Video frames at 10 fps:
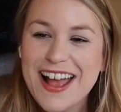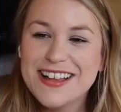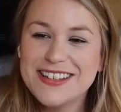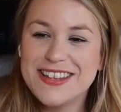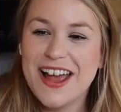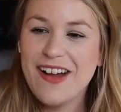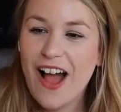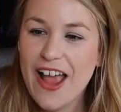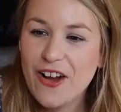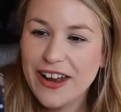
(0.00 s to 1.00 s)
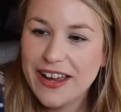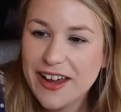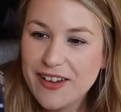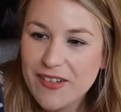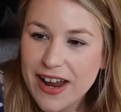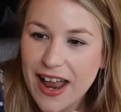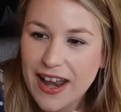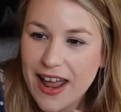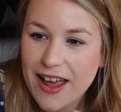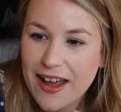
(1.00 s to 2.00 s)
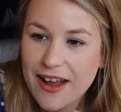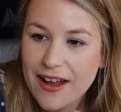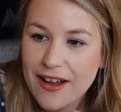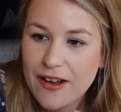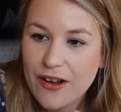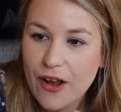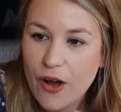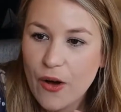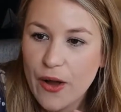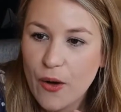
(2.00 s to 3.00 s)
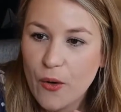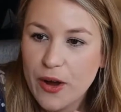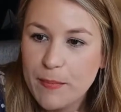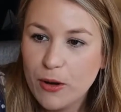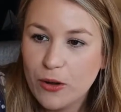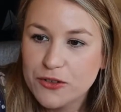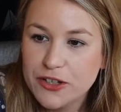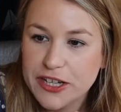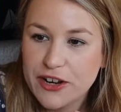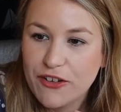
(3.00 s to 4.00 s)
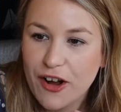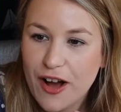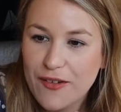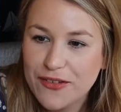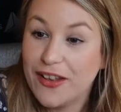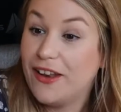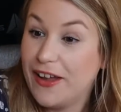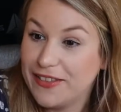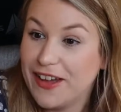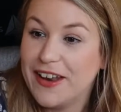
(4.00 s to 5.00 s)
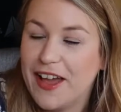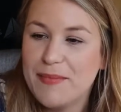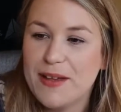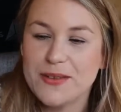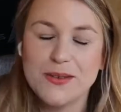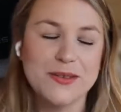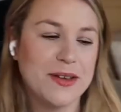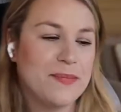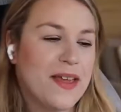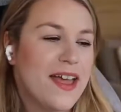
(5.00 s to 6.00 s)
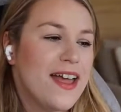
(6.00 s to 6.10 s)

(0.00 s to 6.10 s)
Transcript: so hi Holly Geary. Hello. Oi, Oi Blondie Crafts. Like that name. That's awesome.